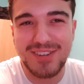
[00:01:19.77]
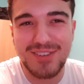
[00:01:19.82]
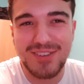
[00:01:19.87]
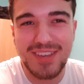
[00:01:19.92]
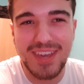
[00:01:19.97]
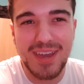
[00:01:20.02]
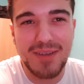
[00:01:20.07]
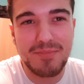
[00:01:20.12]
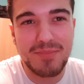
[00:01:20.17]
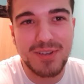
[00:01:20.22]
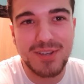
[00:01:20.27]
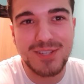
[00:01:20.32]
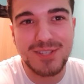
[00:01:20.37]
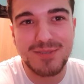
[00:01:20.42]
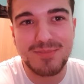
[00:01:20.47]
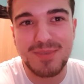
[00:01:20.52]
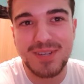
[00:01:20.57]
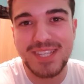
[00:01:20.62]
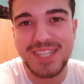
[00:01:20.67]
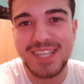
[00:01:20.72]
do yet because
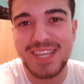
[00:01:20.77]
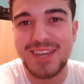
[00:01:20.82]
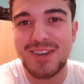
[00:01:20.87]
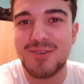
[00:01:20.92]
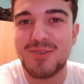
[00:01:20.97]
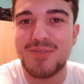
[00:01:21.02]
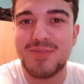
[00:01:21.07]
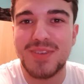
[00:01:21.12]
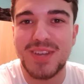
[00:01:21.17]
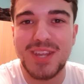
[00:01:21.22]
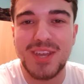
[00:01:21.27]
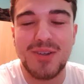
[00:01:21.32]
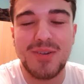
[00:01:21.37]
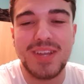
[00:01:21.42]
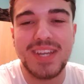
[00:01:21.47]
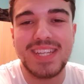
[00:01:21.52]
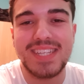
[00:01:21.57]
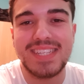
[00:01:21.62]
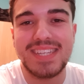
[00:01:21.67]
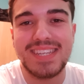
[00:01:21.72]
of my skill with video
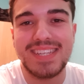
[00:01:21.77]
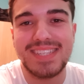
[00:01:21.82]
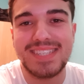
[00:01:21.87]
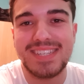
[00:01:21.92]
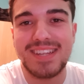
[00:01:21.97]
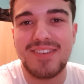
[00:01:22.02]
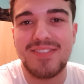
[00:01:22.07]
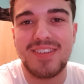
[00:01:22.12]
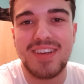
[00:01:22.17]
editing and stuff